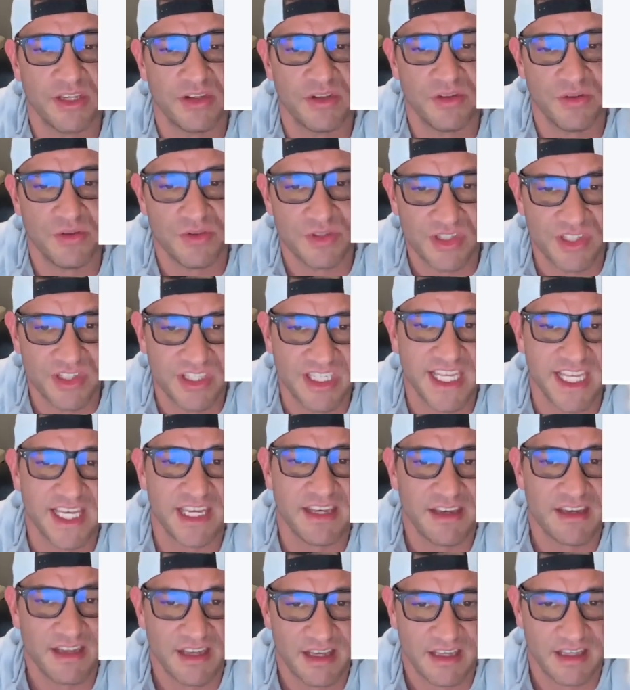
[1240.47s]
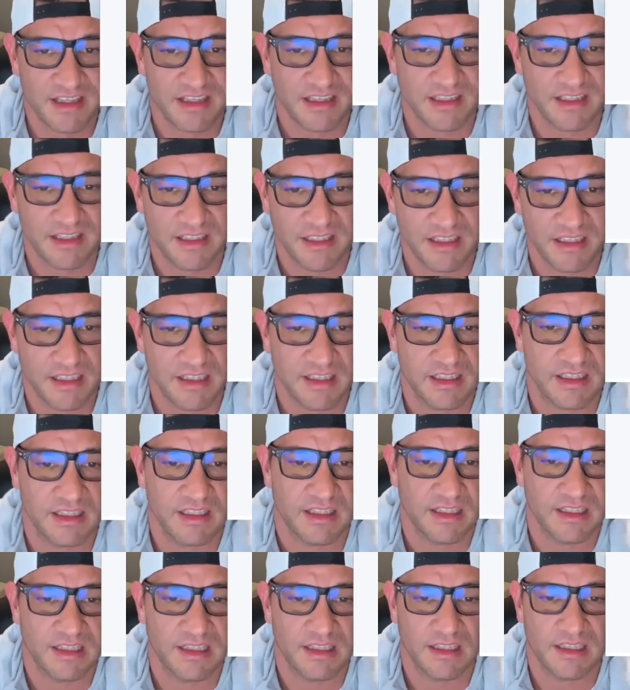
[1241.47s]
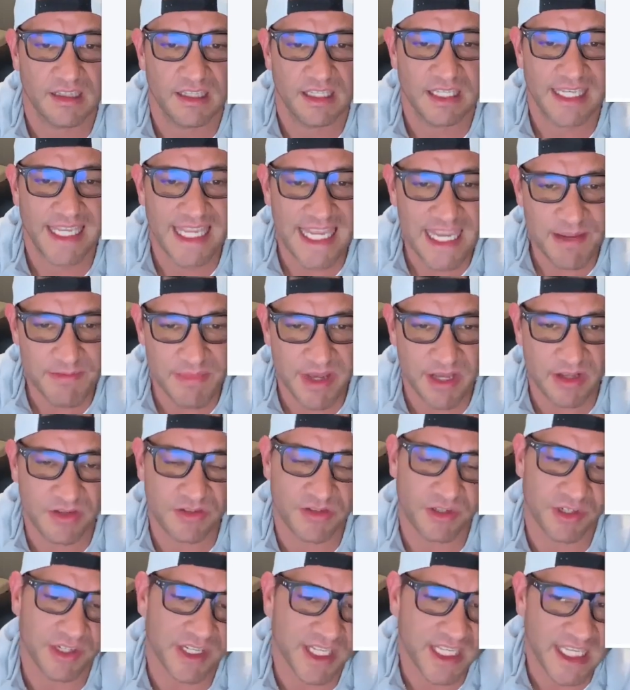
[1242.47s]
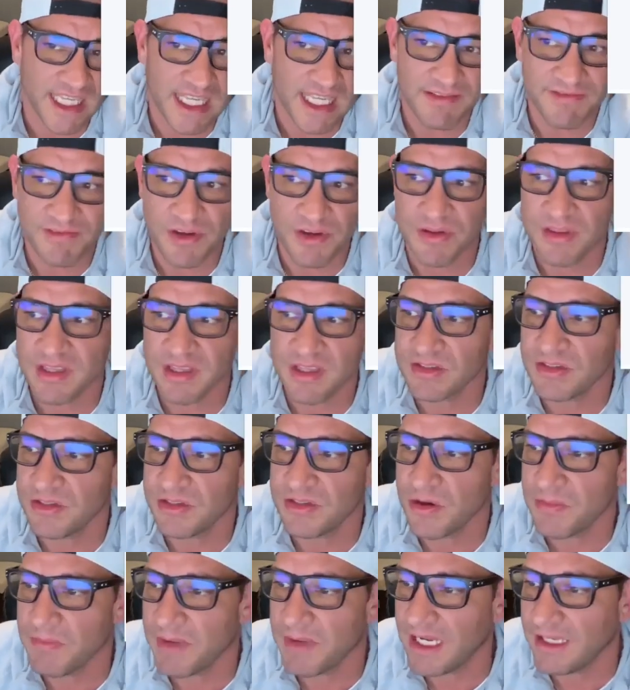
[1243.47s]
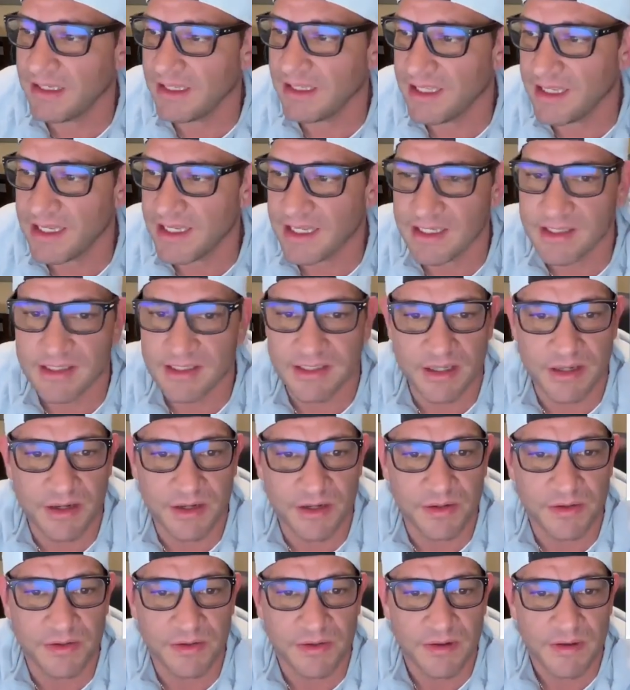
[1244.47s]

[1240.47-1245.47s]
to send emails are going to give you this domain key. So